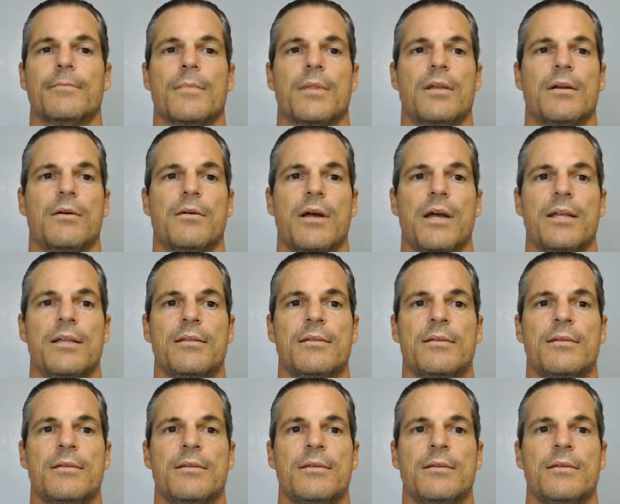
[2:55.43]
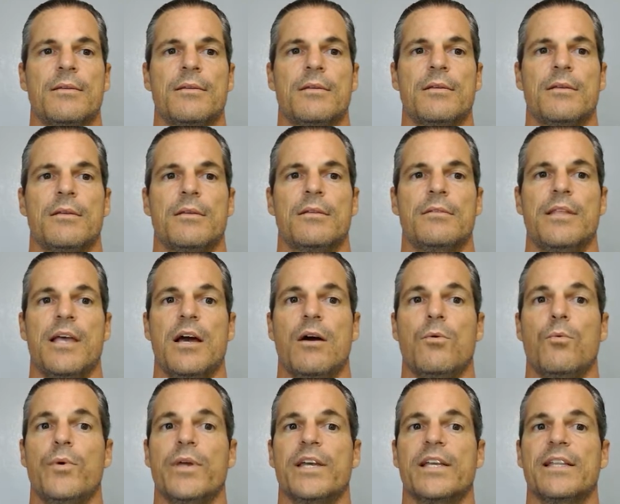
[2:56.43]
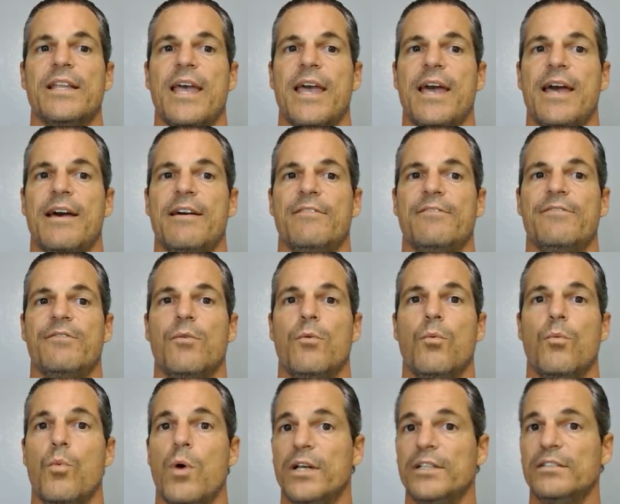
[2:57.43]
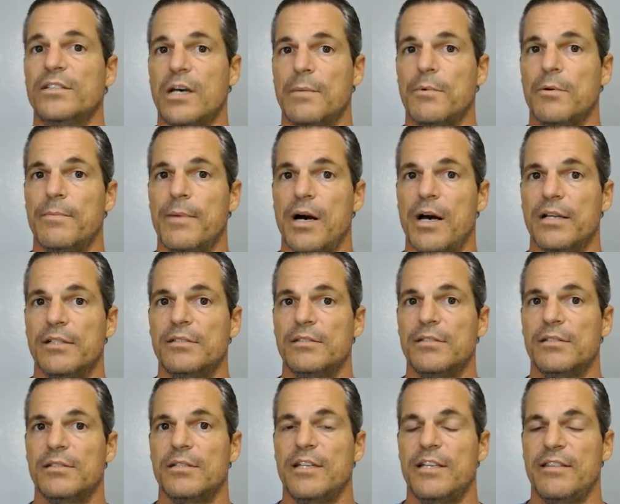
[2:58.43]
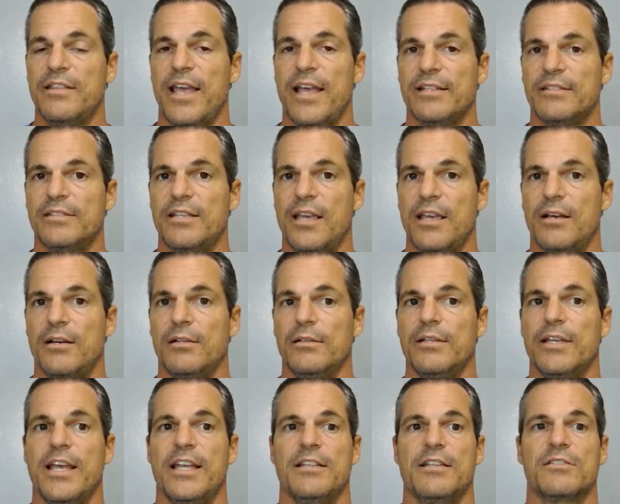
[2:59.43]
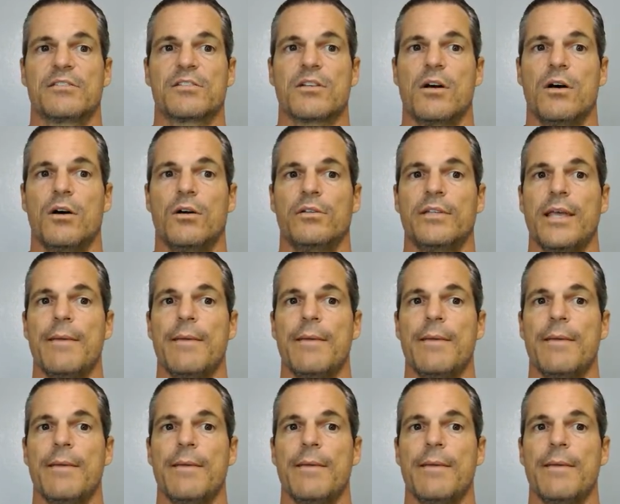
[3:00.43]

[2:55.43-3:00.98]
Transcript: All right. Now we can have one double bond in that tail, and it's called a